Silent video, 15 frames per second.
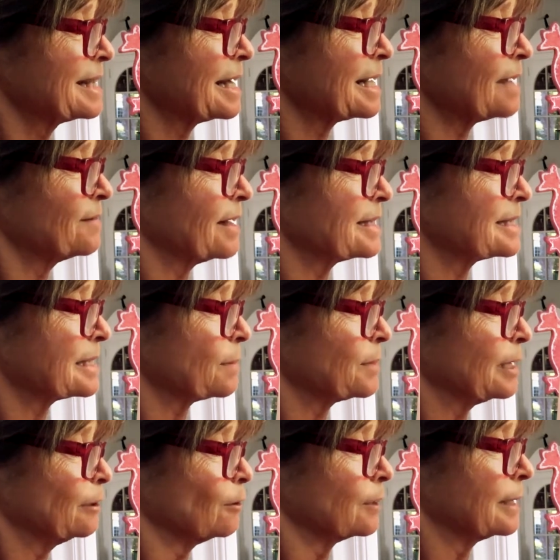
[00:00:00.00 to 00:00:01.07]
then I got
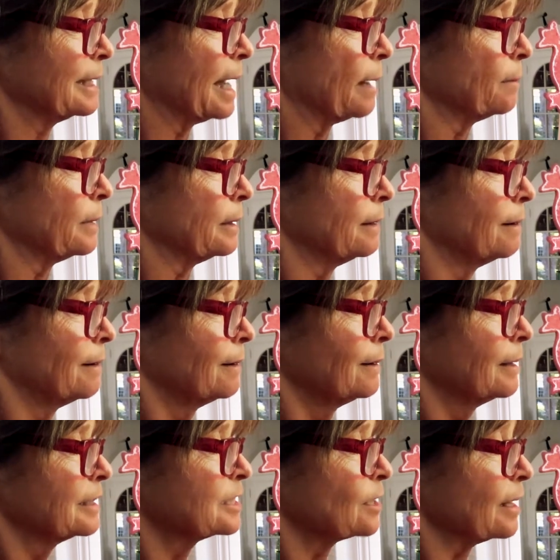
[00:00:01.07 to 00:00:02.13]
something looking at me.
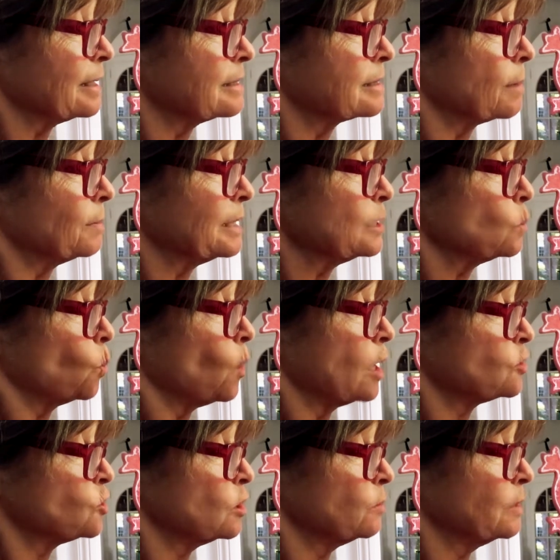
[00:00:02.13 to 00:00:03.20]
It's like somebody's
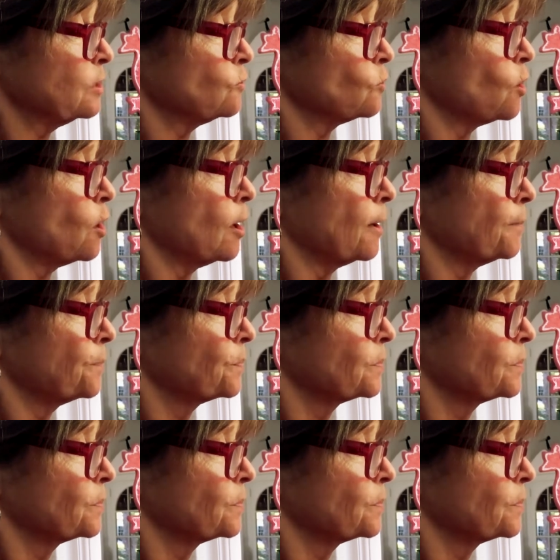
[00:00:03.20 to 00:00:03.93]
watching me draw.